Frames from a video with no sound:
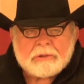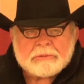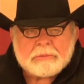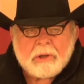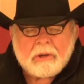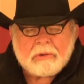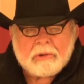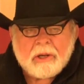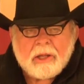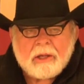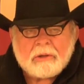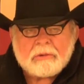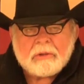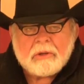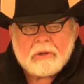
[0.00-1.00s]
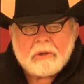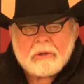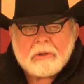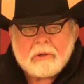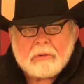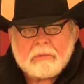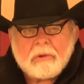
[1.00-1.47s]
small town
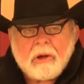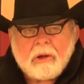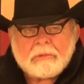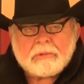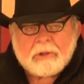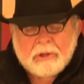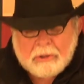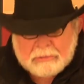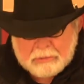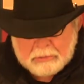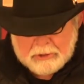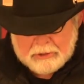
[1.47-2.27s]
robbed a couple of